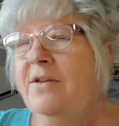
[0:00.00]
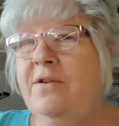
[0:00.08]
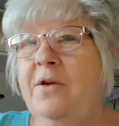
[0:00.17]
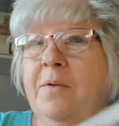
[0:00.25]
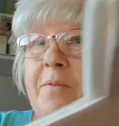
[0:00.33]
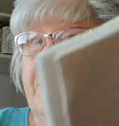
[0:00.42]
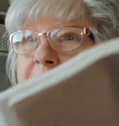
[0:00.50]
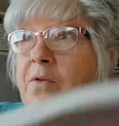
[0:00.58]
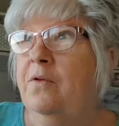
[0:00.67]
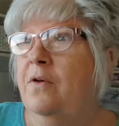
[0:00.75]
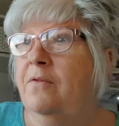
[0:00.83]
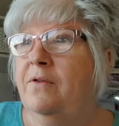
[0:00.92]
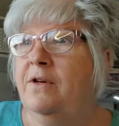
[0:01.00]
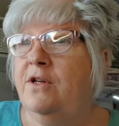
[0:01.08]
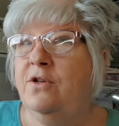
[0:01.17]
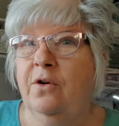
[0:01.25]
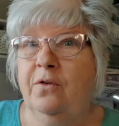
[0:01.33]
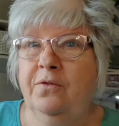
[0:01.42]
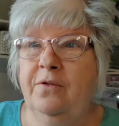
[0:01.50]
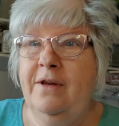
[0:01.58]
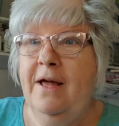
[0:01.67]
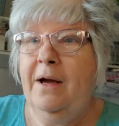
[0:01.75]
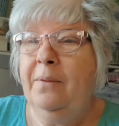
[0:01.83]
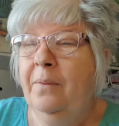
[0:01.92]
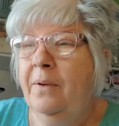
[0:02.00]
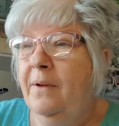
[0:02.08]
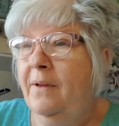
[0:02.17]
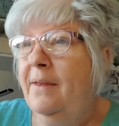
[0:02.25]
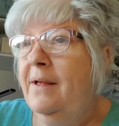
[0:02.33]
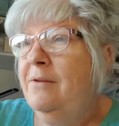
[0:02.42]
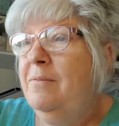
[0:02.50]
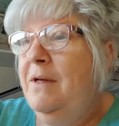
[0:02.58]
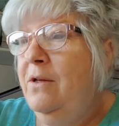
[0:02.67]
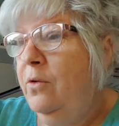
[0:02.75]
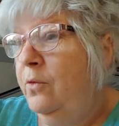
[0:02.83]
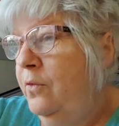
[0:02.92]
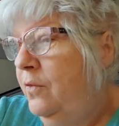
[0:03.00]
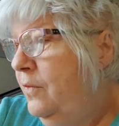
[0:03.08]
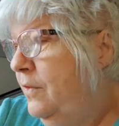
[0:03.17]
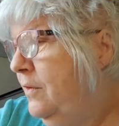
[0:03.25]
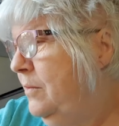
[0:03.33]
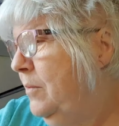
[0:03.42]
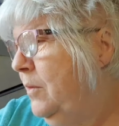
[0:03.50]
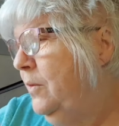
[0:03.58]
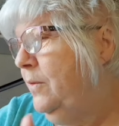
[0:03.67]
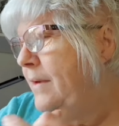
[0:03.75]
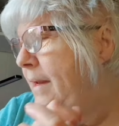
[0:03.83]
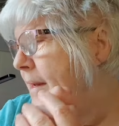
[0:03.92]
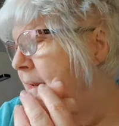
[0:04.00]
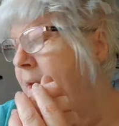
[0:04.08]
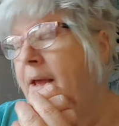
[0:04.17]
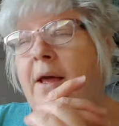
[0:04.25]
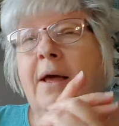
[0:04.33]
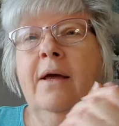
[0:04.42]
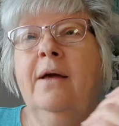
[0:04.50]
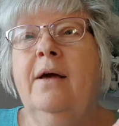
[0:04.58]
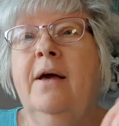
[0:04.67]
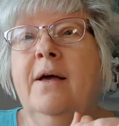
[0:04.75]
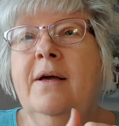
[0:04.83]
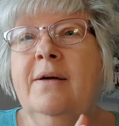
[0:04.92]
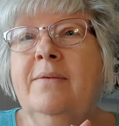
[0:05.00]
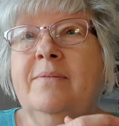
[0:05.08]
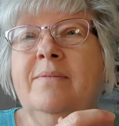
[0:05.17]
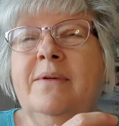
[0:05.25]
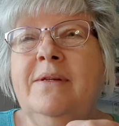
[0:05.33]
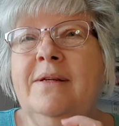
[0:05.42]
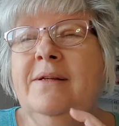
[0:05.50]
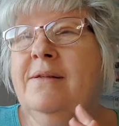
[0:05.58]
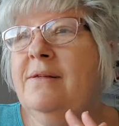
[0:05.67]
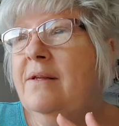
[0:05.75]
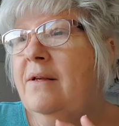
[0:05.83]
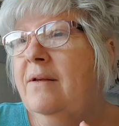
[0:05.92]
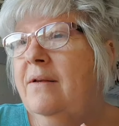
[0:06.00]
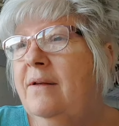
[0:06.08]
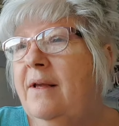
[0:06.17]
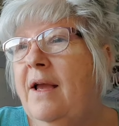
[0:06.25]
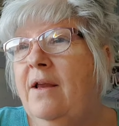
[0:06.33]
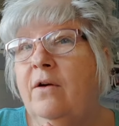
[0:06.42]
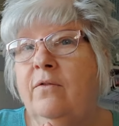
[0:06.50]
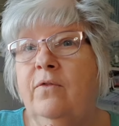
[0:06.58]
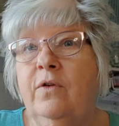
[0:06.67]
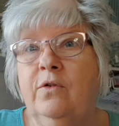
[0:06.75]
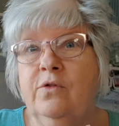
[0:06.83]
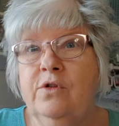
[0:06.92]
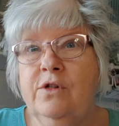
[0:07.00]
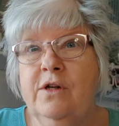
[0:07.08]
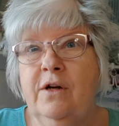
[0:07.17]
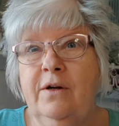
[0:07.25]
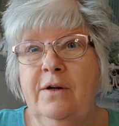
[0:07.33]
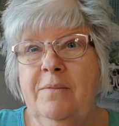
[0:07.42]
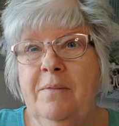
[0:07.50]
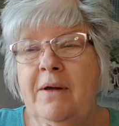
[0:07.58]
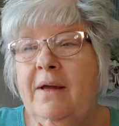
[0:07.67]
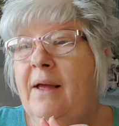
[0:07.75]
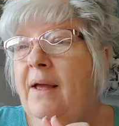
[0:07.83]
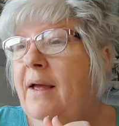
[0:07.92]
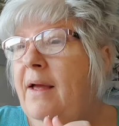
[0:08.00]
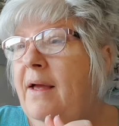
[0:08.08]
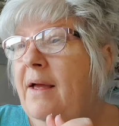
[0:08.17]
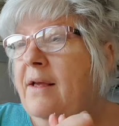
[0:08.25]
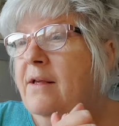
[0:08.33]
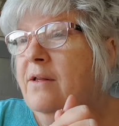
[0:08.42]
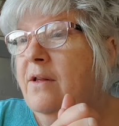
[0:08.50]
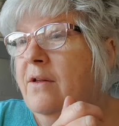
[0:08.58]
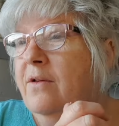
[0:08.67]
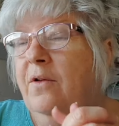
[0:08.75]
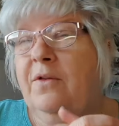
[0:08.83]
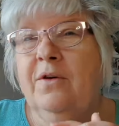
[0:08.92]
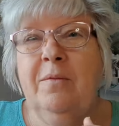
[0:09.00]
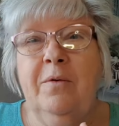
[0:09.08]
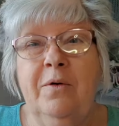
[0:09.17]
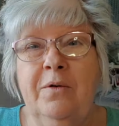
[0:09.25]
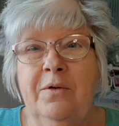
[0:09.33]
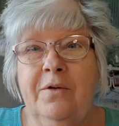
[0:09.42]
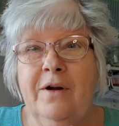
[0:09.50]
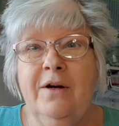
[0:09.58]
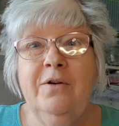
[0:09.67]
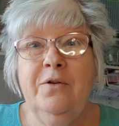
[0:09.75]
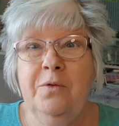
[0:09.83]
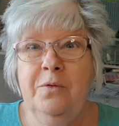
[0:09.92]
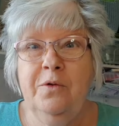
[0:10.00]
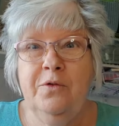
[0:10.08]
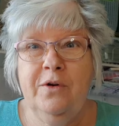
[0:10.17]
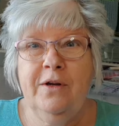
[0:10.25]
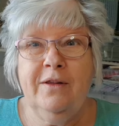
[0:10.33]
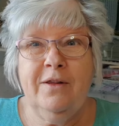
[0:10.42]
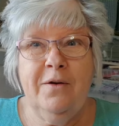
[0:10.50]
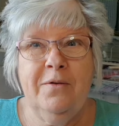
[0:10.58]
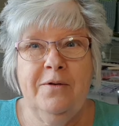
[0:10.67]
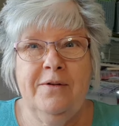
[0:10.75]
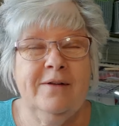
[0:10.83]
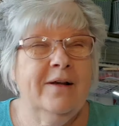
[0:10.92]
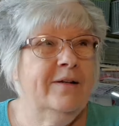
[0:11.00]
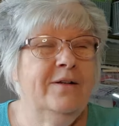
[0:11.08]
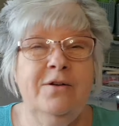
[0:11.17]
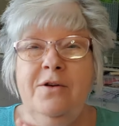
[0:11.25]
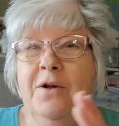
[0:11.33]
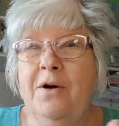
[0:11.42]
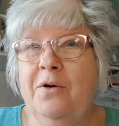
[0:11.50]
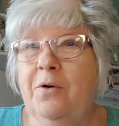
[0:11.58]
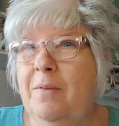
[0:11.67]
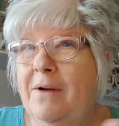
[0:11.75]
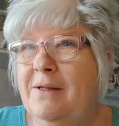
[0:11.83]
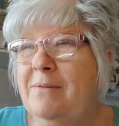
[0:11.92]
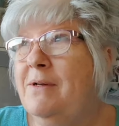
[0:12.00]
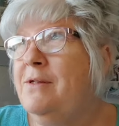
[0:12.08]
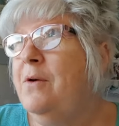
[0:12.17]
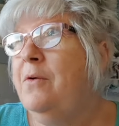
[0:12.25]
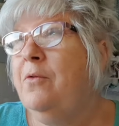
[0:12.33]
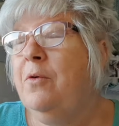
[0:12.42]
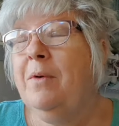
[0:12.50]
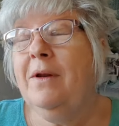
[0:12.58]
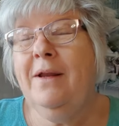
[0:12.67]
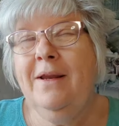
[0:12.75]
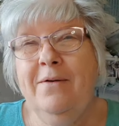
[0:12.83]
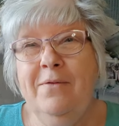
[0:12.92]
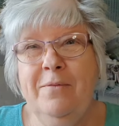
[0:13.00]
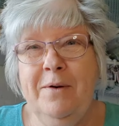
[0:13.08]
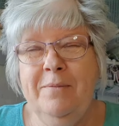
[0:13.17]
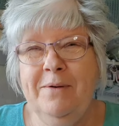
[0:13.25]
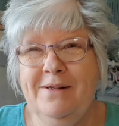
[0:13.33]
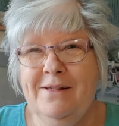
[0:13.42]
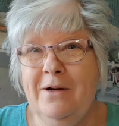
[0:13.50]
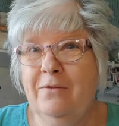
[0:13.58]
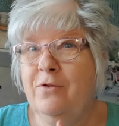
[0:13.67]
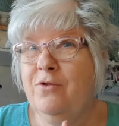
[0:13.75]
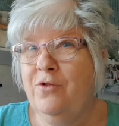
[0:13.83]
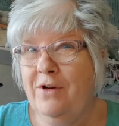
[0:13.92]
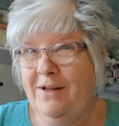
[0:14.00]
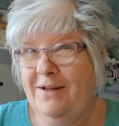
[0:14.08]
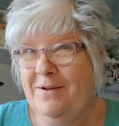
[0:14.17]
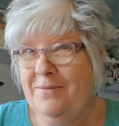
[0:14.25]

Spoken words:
So I'm going to finish off for now. That's me done for this morning. It is getting on for lunchtime. Not that I'm hungry, I could do with a drink though, because you know, I come out into my sewing room and I never bring myself a drink.